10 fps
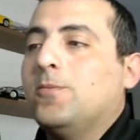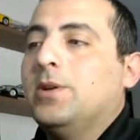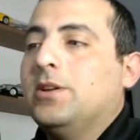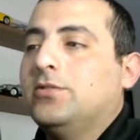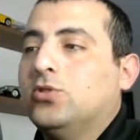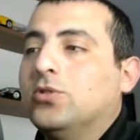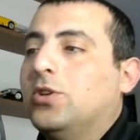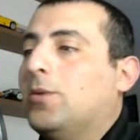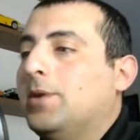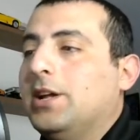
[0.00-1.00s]
two
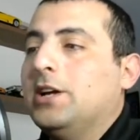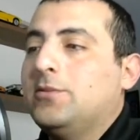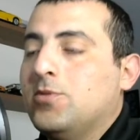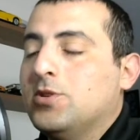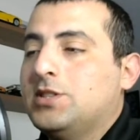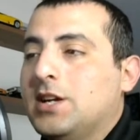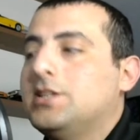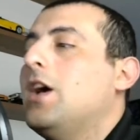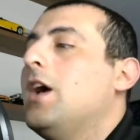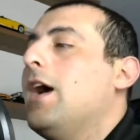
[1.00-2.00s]
Noble Knight monsters,
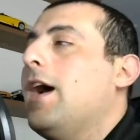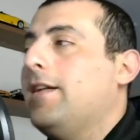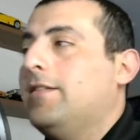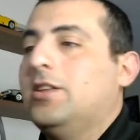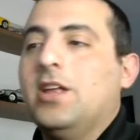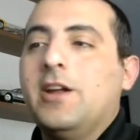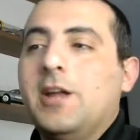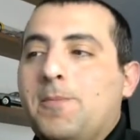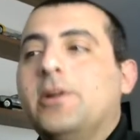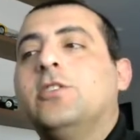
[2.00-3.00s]
and the
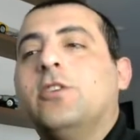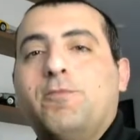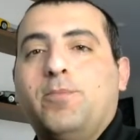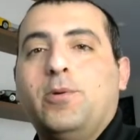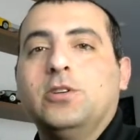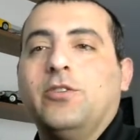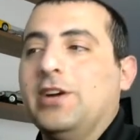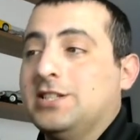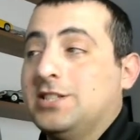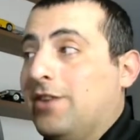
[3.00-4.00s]
reprint of Pot of
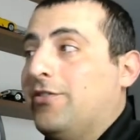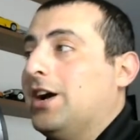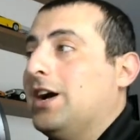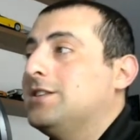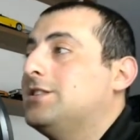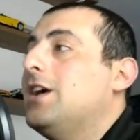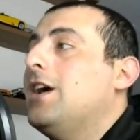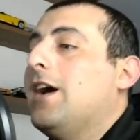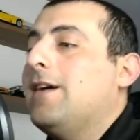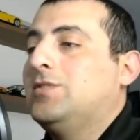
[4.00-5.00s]
Extravagance.
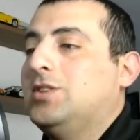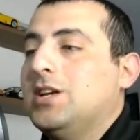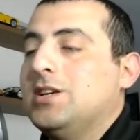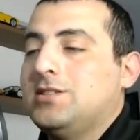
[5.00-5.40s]
And this